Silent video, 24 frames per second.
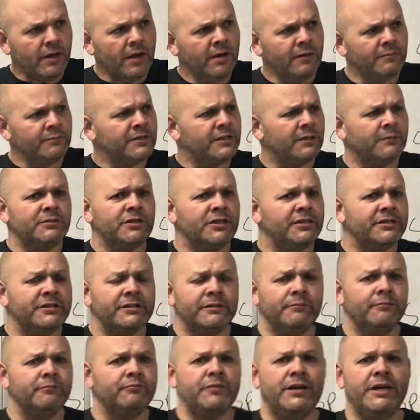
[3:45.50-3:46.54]

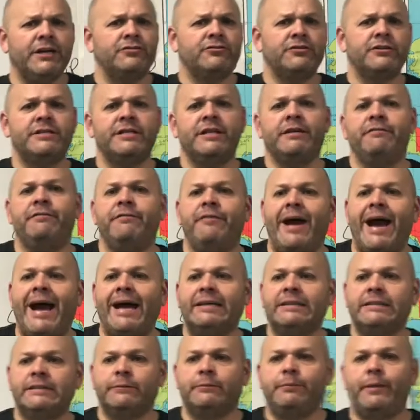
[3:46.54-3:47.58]
Some interesting
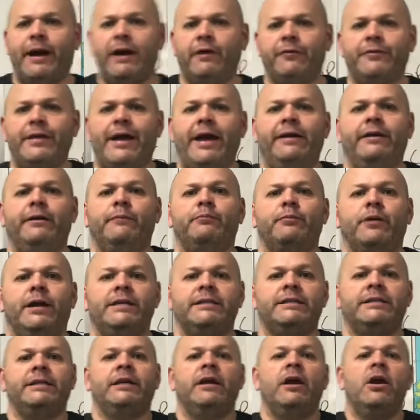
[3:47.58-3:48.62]
facts about that
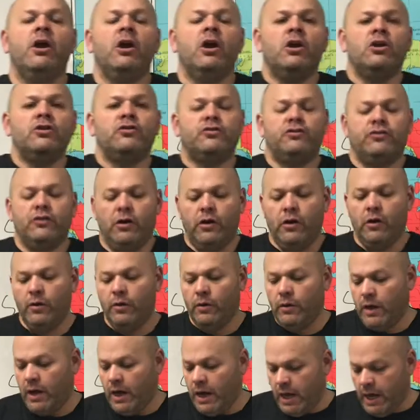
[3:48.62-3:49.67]
uprising.
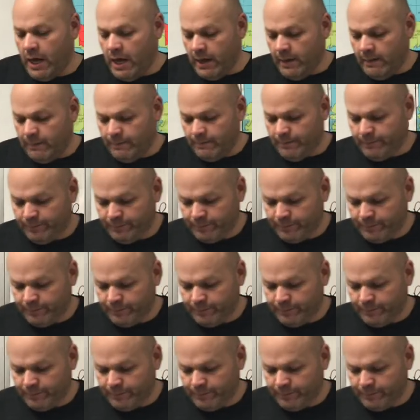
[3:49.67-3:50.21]
So Hong